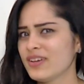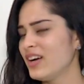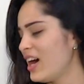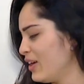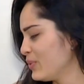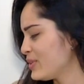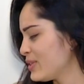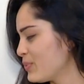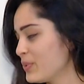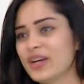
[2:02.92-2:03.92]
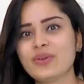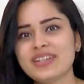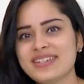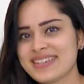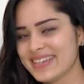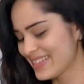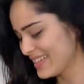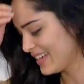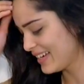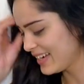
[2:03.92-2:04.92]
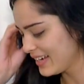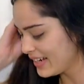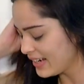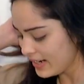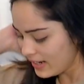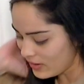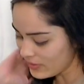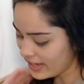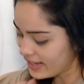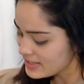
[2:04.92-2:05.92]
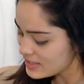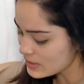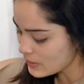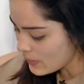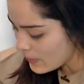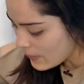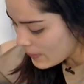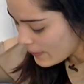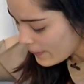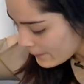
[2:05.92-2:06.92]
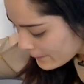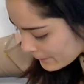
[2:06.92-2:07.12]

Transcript: the house without these things. Okay, so.